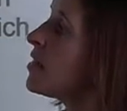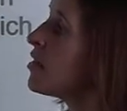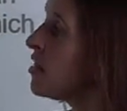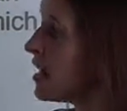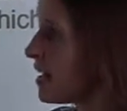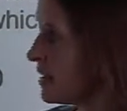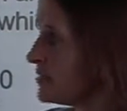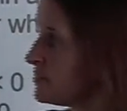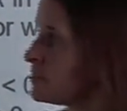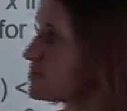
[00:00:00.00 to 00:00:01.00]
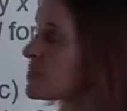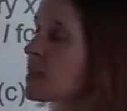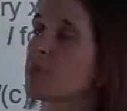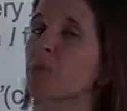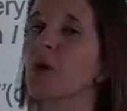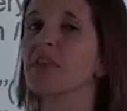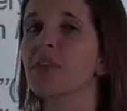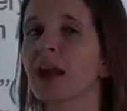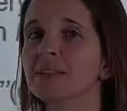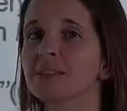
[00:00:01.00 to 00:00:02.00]
then what
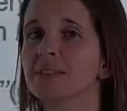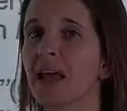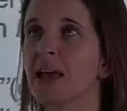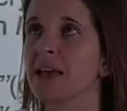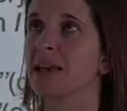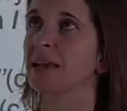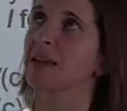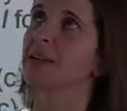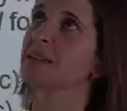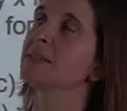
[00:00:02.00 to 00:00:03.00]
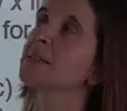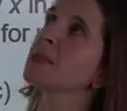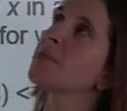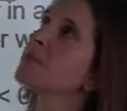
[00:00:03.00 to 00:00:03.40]
that's saying is